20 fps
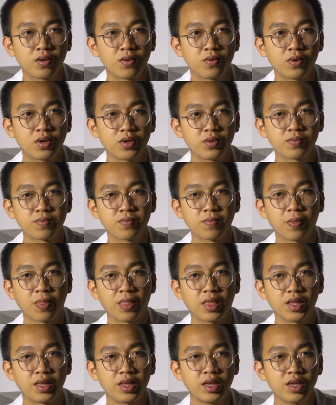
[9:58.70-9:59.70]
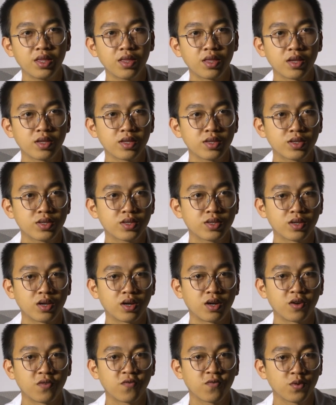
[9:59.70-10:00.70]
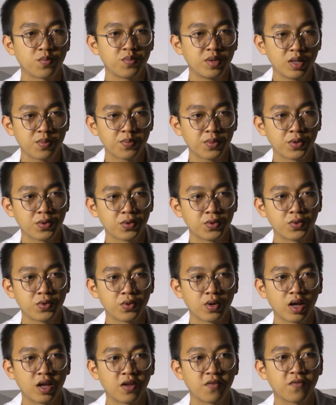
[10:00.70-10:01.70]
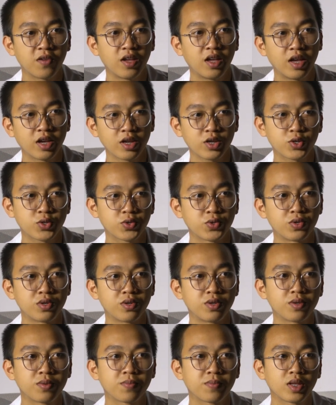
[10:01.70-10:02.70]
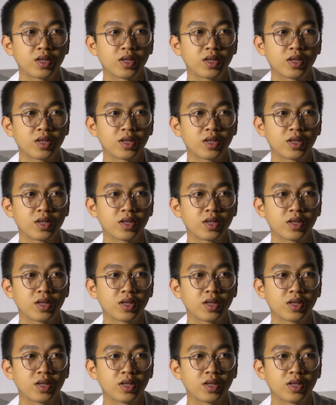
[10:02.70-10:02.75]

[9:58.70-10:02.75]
Well, These things are for people who have actual,